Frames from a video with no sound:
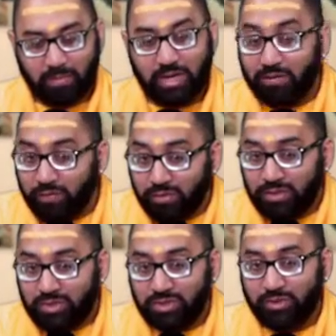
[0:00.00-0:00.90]
But even for
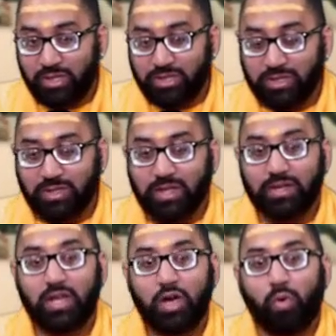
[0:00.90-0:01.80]
this generation,
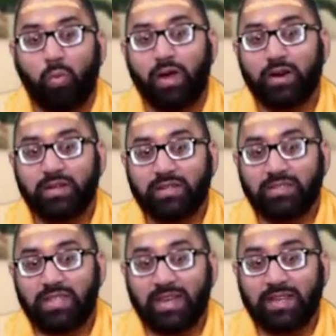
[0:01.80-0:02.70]
then, where
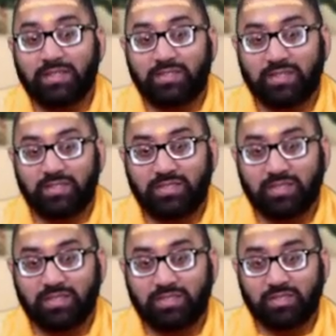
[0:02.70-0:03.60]
is that
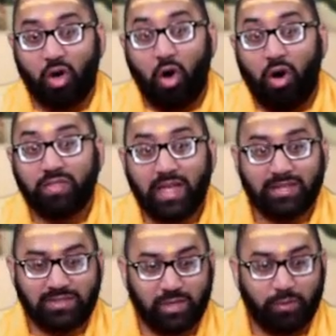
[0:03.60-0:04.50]
insistence on
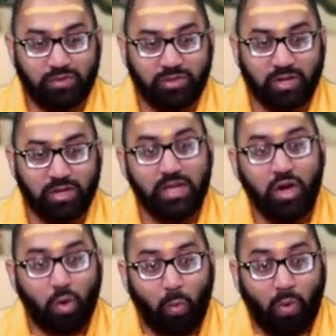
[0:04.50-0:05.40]
that self-study,
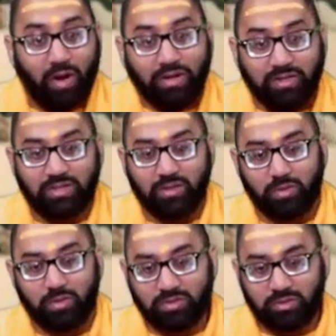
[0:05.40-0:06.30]
wanting to
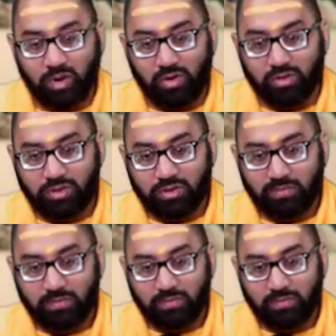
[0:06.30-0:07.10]
know this knowledge?